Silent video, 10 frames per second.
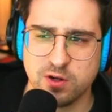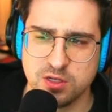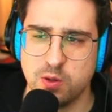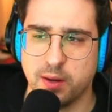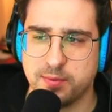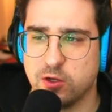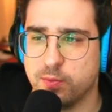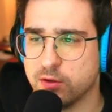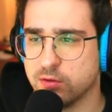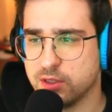new update will
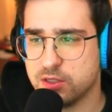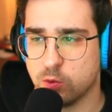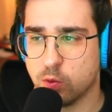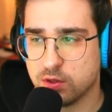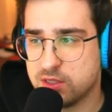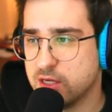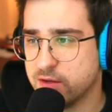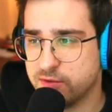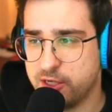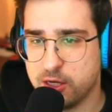be released towards the end of
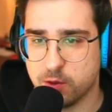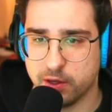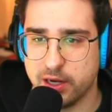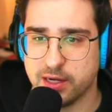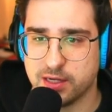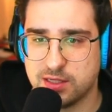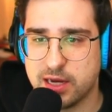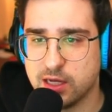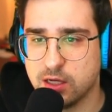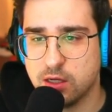January and a
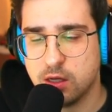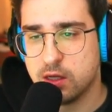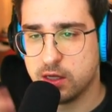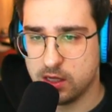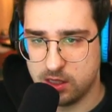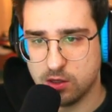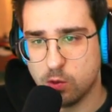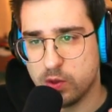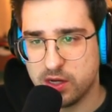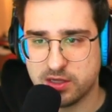second in the
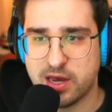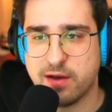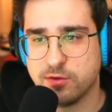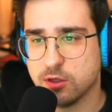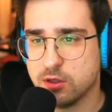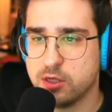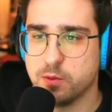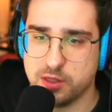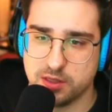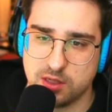weeks after,
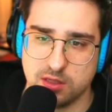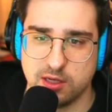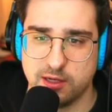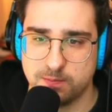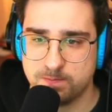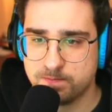Iwaniski said.